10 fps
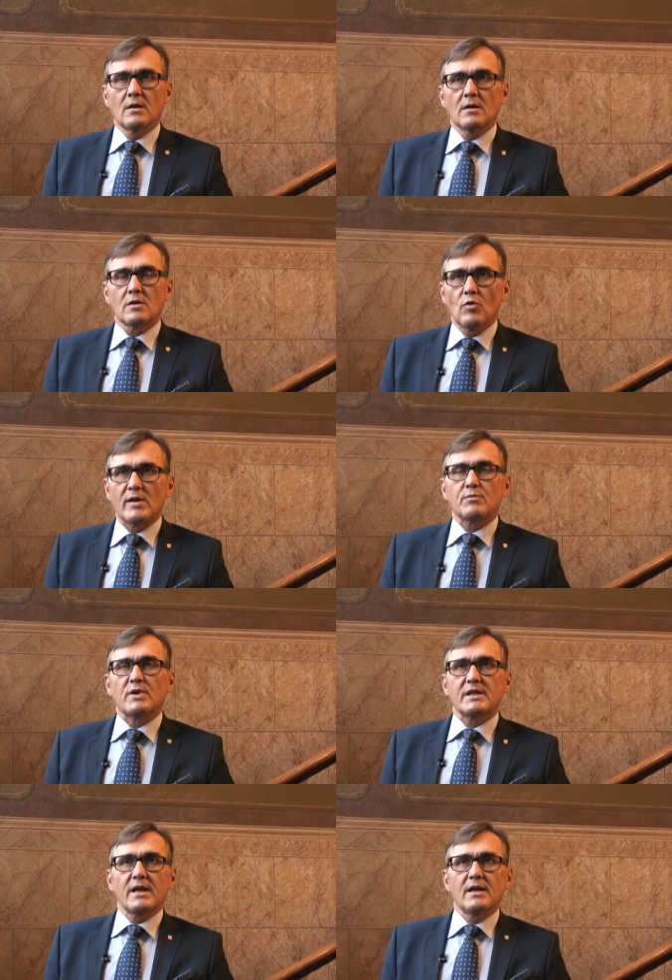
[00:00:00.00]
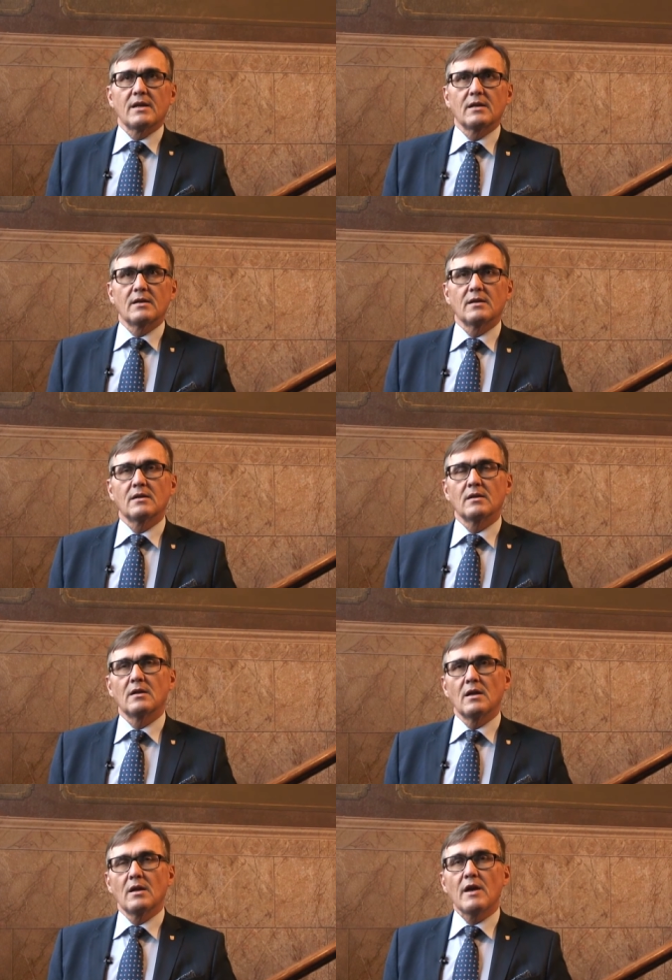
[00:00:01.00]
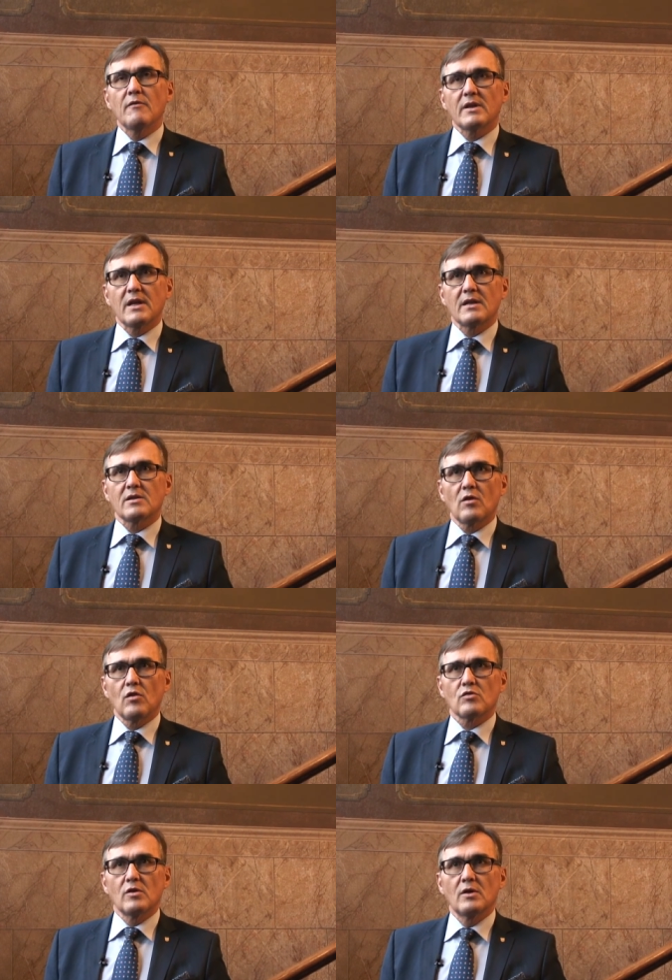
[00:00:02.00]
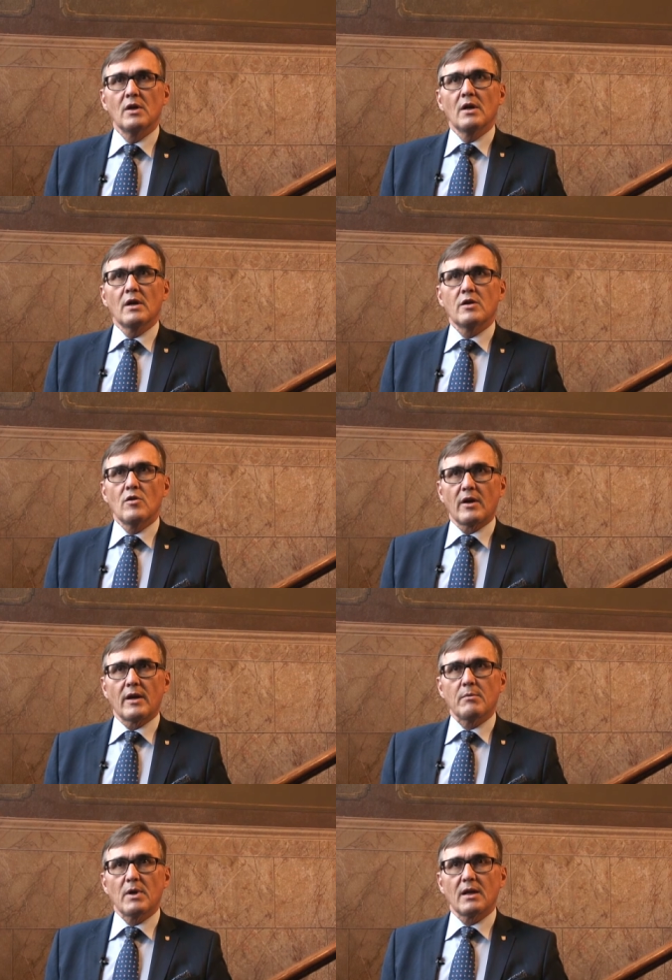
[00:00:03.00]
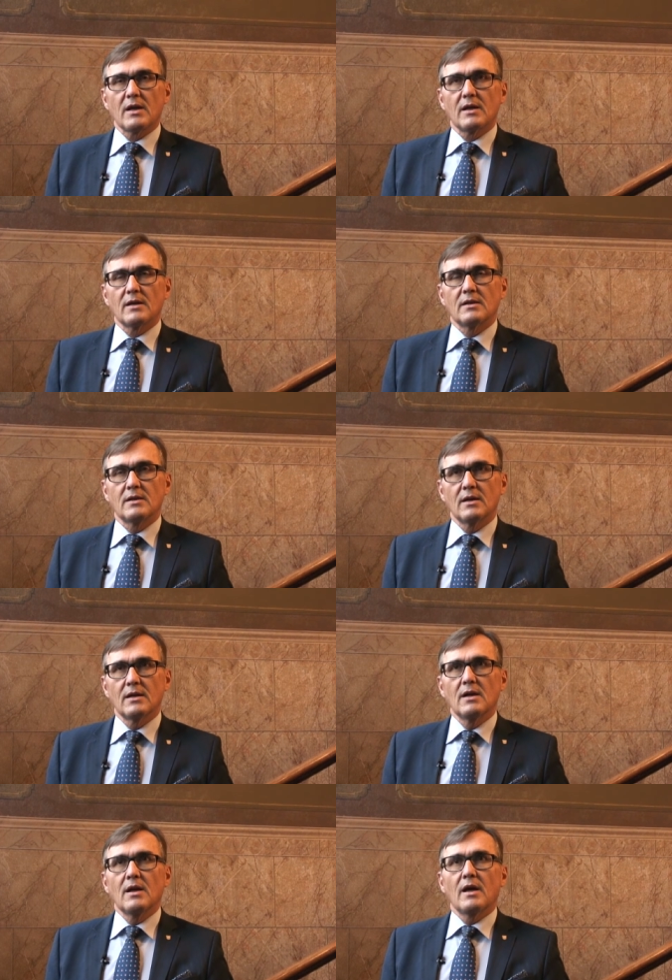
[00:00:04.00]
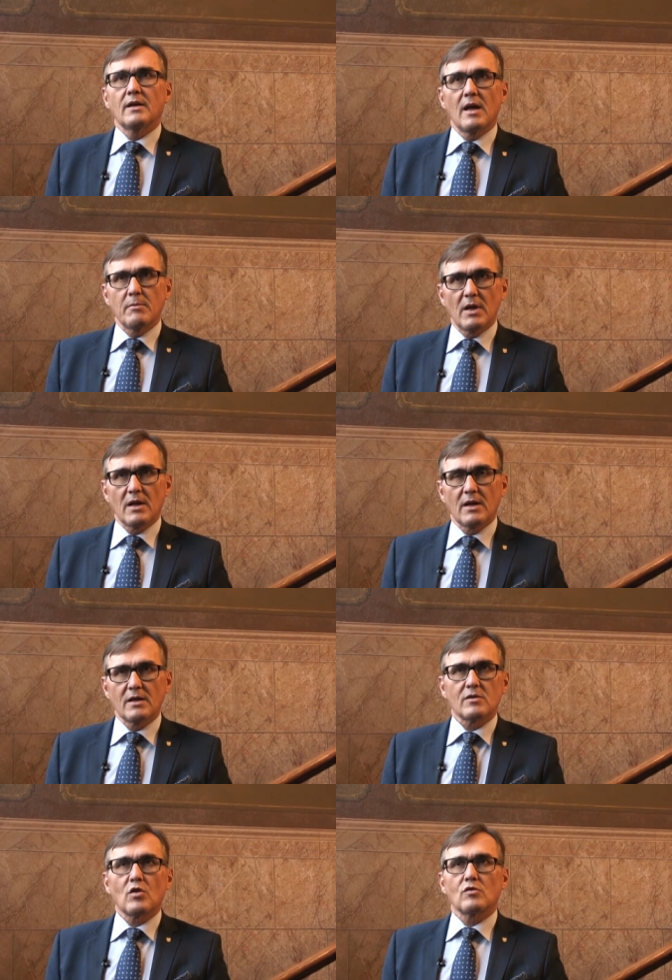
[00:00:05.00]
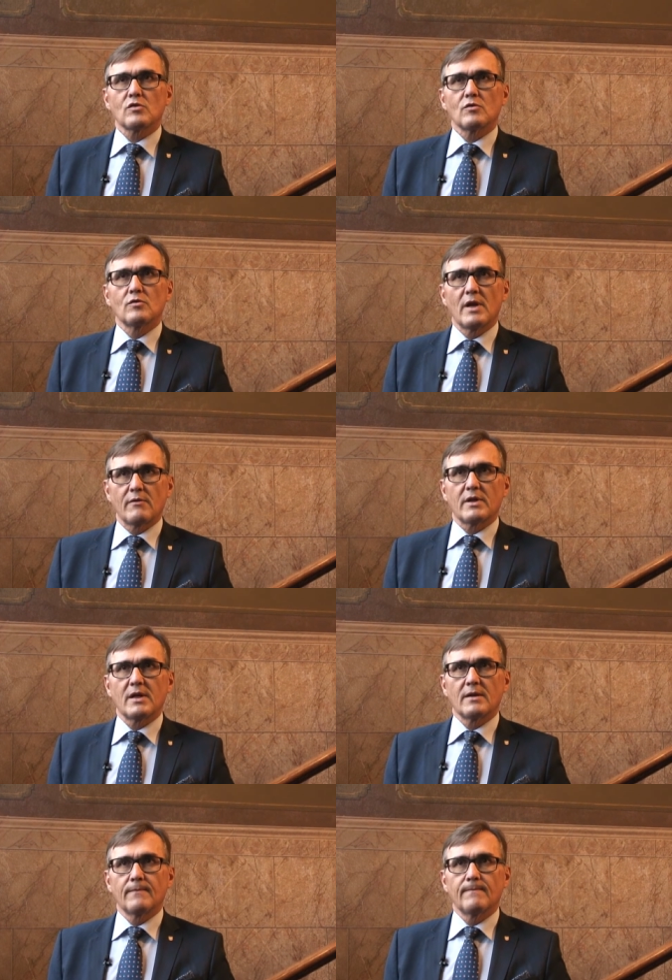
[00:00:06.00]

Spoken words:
So as we say, everything is close here in Hämeenlinna, and Hämeenlinna is close to everything.